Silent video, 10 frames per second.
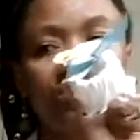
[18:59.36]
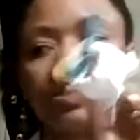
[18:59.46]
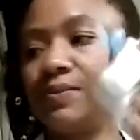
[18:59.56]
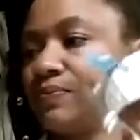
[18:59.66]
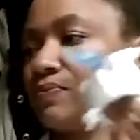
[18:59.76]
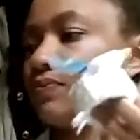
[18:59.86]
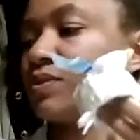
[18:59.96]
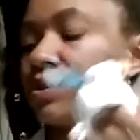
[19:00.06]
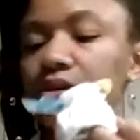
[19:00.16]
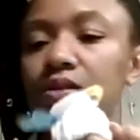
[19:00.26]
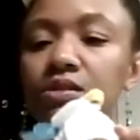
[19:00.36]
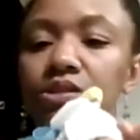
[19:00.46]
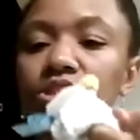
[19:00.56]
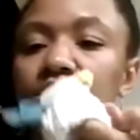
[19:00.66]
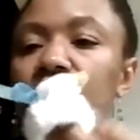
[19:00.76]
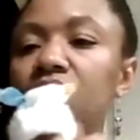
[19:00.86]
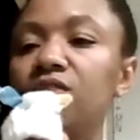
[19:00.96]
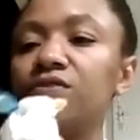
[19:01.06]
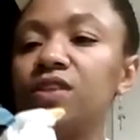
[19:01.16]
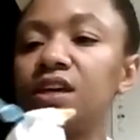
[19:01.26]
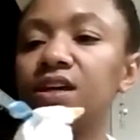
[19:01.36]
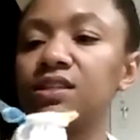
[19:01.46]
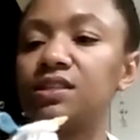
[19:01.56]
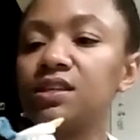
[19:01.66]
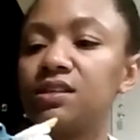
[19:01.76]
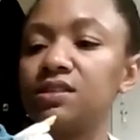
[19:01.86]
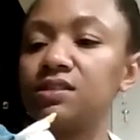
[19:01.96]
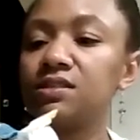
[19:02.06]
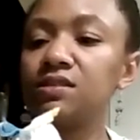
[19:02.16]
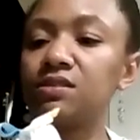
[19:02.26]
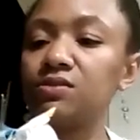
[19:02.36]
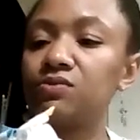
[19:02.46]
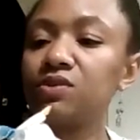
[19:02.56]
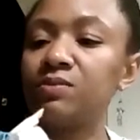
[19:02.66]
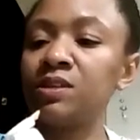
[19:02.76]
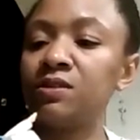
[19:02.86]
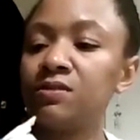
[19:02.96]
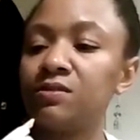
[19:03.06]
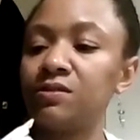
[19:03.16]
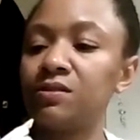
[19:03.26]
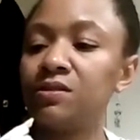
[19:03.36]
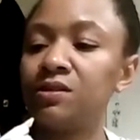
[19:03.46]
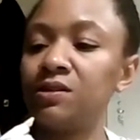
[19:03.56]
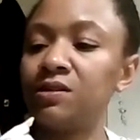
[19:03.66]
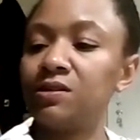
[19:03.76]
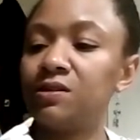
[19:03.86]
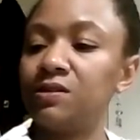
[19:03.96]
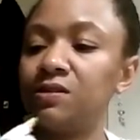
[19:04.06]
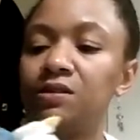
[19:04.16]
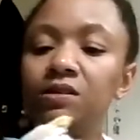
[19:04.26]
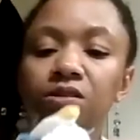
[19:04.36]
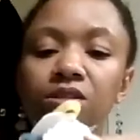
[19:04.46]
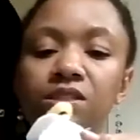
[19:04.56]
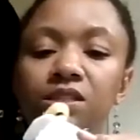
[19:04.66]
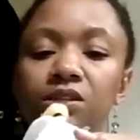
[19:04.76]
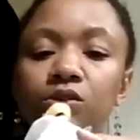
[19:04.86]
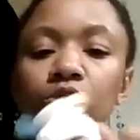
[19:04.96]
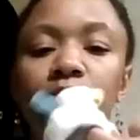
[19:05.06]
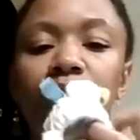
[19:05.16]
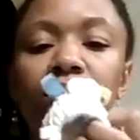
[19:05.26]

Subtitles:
Okay, let's just cut off the excess ribbon. You can see it a little bit